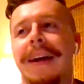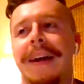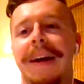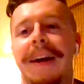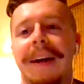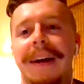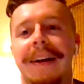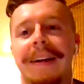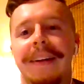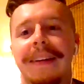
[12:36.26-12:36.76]

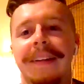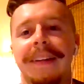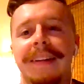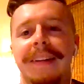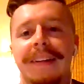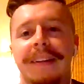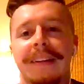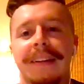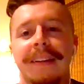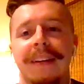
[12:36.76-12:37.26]

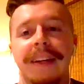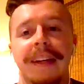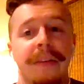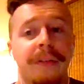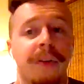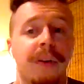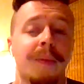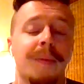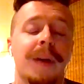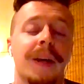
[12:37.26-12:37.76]
I
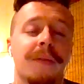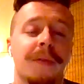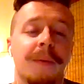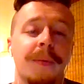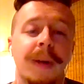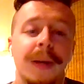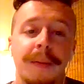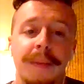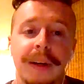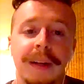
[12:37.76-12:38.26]
never heard back from
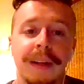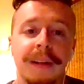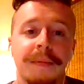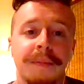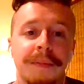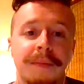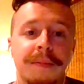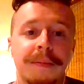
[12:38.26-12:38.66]
anybody,